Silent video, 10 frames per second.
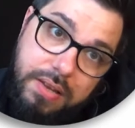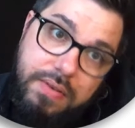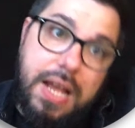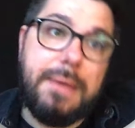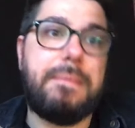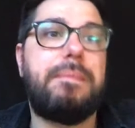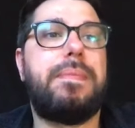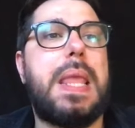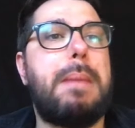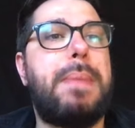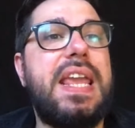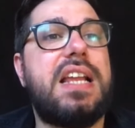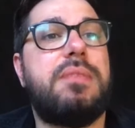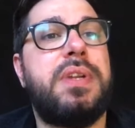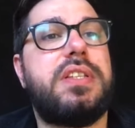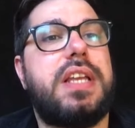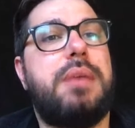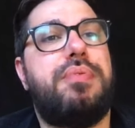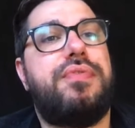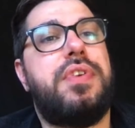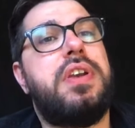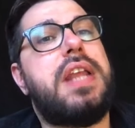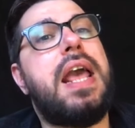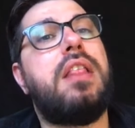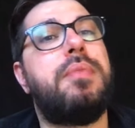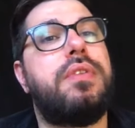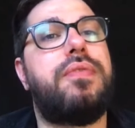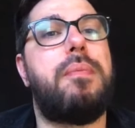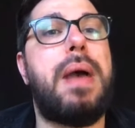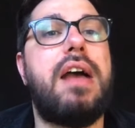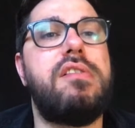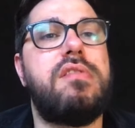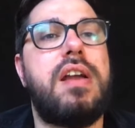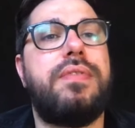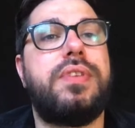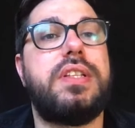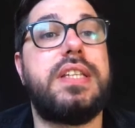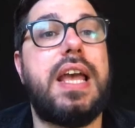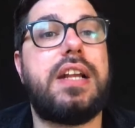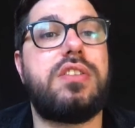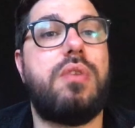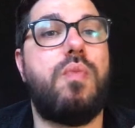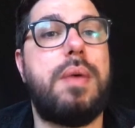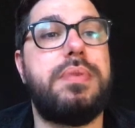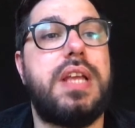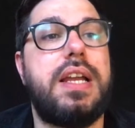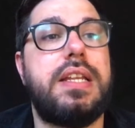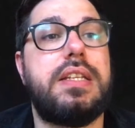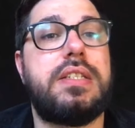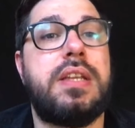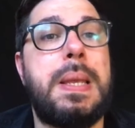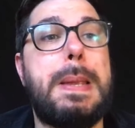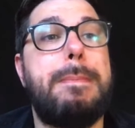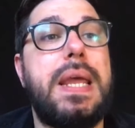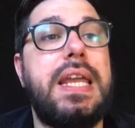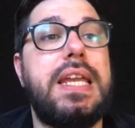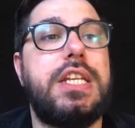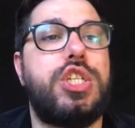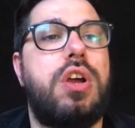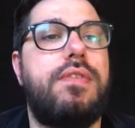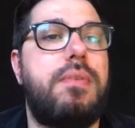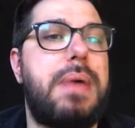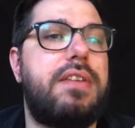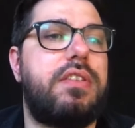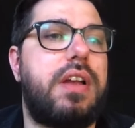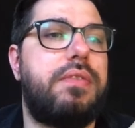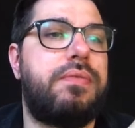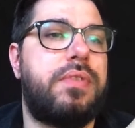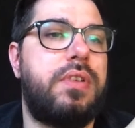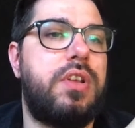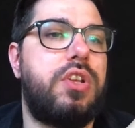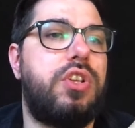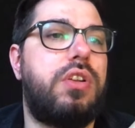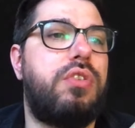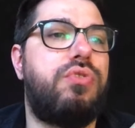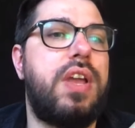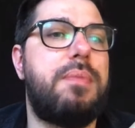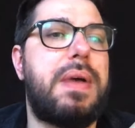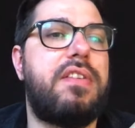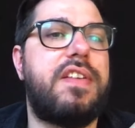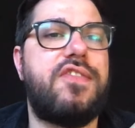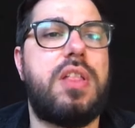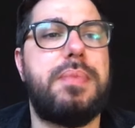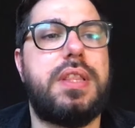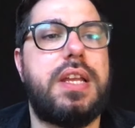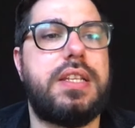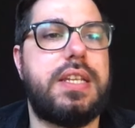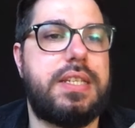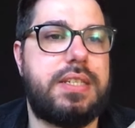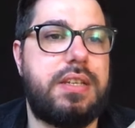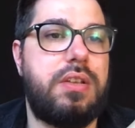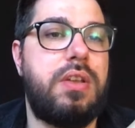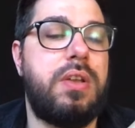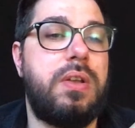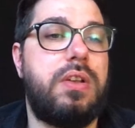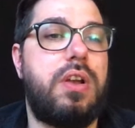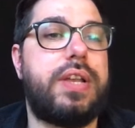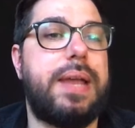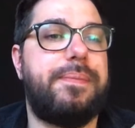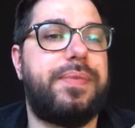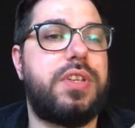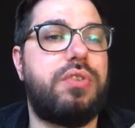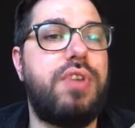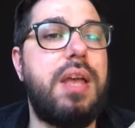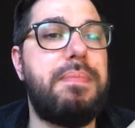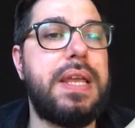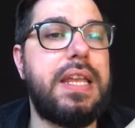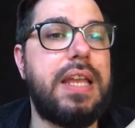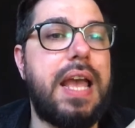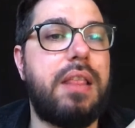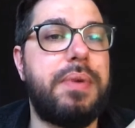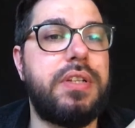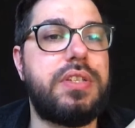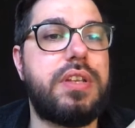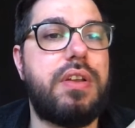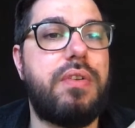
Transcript: Right, P elements are preferred element for paragraphed text on websites. P is short for paragraph. You can create a paragraph element like this. Okay, so create a P element